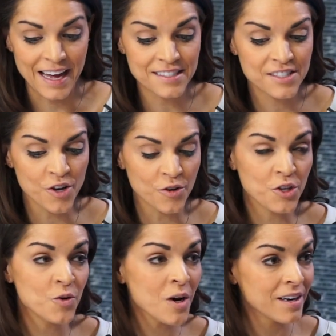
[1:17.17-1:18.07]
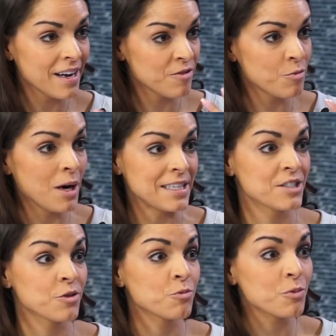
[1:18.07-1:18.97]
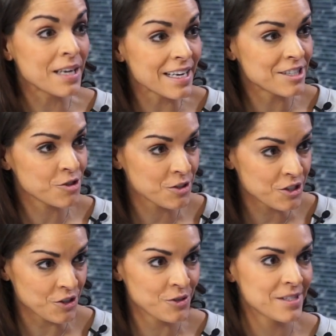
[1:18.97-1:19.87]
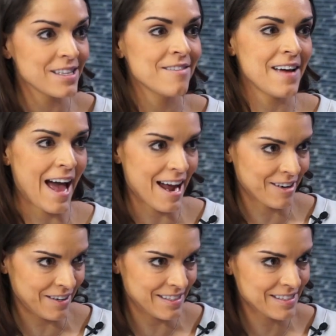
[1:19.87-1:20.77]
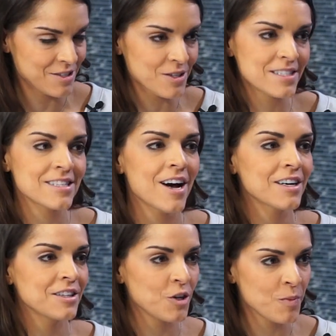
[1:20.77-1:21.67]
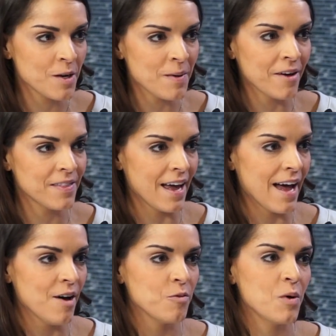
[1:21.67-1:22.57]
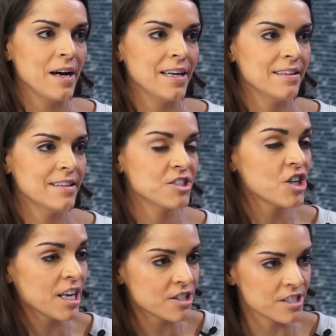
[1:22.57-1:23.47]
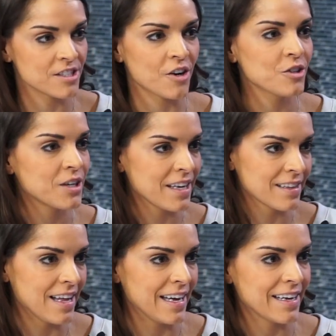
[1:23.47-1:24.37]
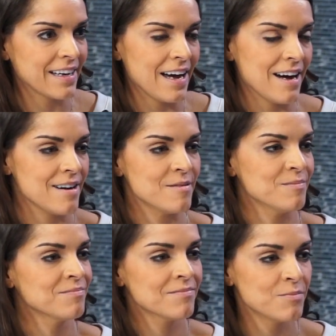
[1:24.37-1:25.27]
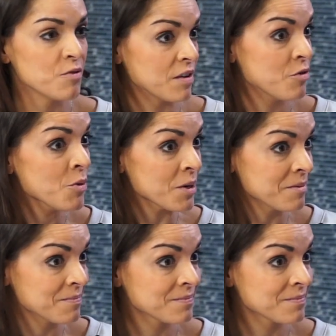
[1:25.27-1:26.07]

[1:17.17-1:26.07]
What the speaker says: And so you are kind of wanting to reintroduce Love Akron. So let's talk a little bit about that, what the changes are looking like moving forward.